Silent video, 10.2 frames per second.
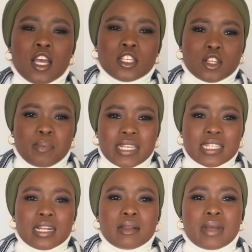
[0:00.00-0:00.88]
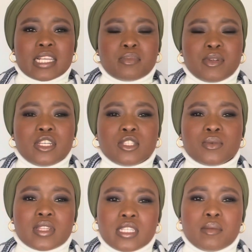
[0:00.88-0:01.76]
So basically my experience
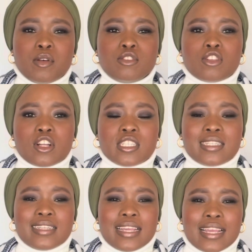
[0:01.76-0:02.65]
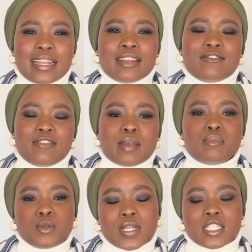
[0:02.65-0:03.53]
with the Depo started in Feb
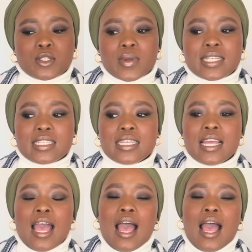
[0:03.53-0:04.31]
2020.